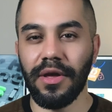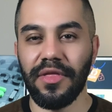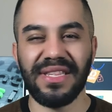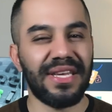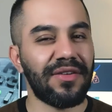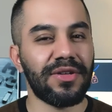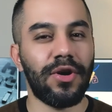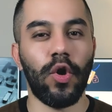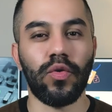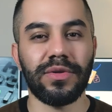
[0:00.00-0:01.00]
the secret
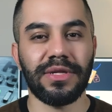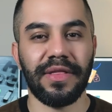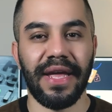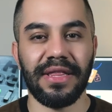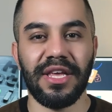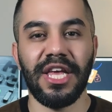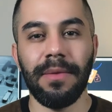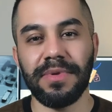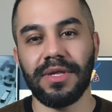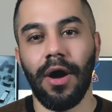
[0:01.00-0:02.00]
codes that
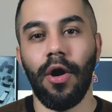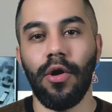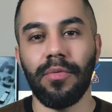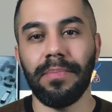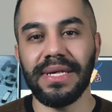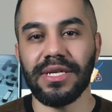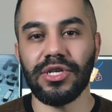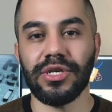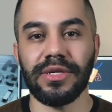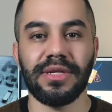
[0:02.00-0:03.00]
keeps our
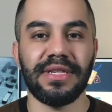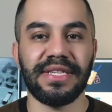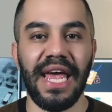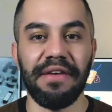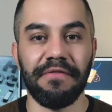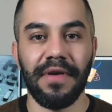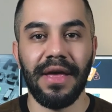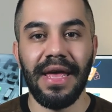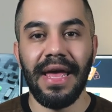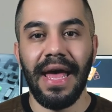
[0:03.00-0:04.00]
messages safe
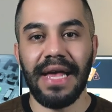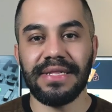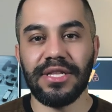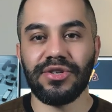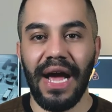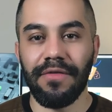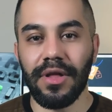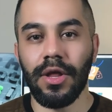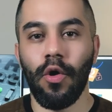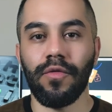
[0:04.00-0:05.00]
as they
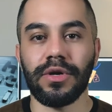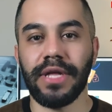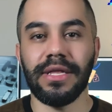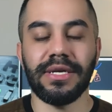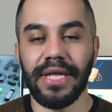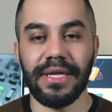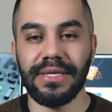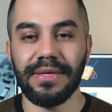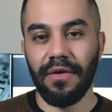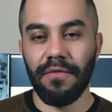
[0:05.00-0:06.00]
travel over the
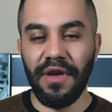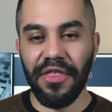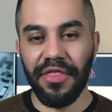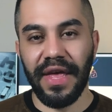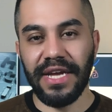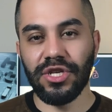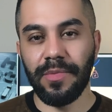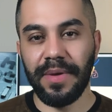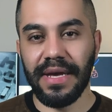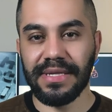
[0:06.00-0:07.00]
internet. With
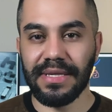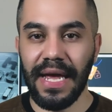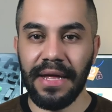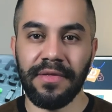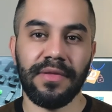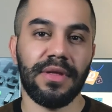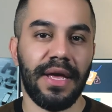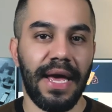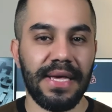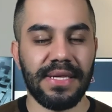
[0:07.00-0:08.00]
HTTPS and
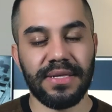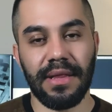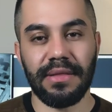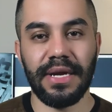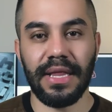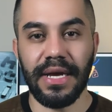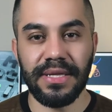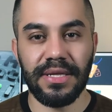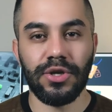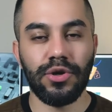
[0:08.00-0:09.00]
SSL
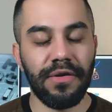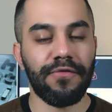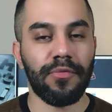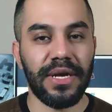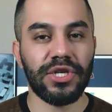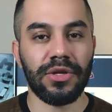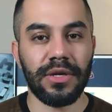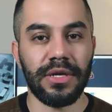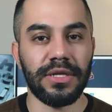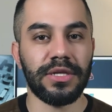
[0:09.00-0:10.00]
TLS, your information
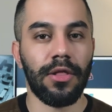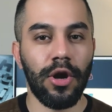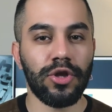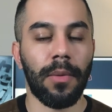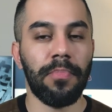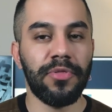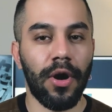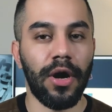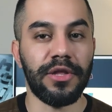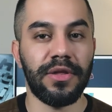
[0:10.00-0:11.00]
is locked up
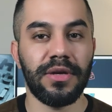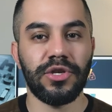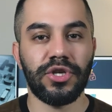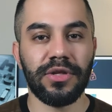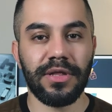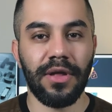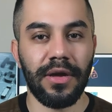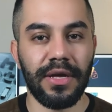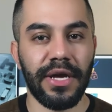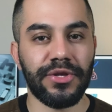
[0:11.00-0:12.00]
tight, just
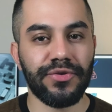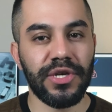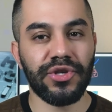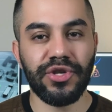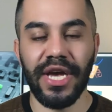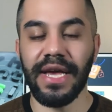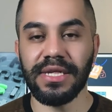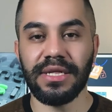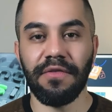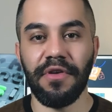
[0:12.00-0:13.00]
like a treasure
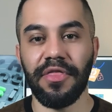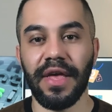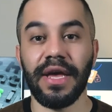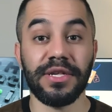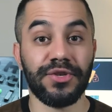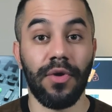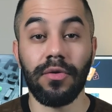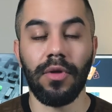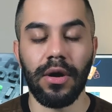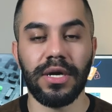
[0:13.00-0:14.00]
chest with a strong
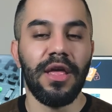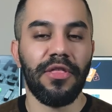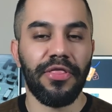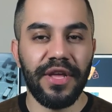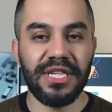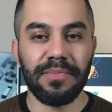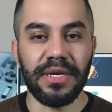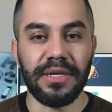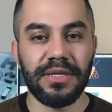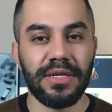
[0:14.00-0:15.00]
lock. This
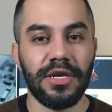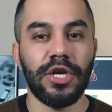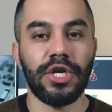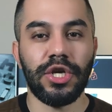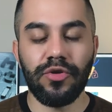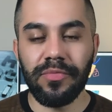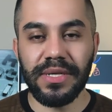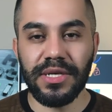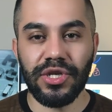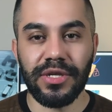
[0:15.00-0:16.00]
means your
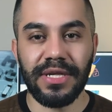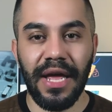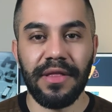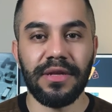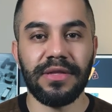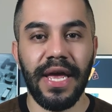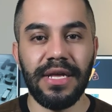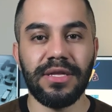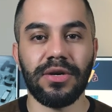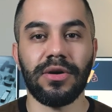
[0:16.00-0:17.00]
messages and the
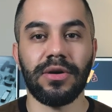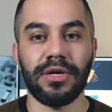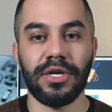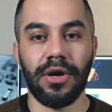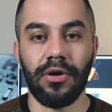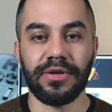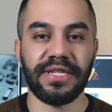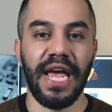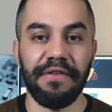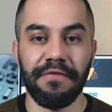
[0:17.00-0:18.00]
data are
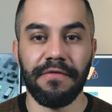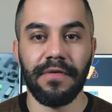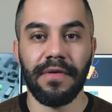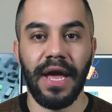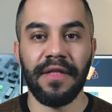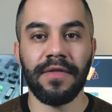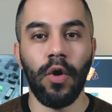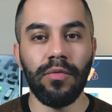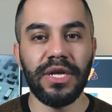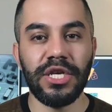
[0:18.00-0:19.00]
safe, and
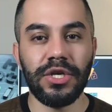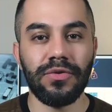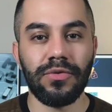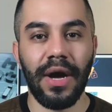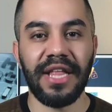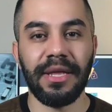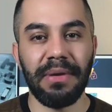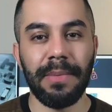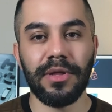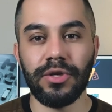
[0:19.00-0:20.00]
only you and the
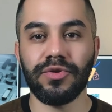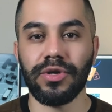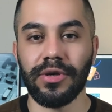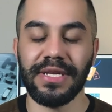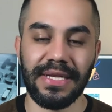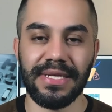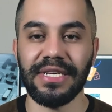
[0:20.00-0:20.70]
people you trust can see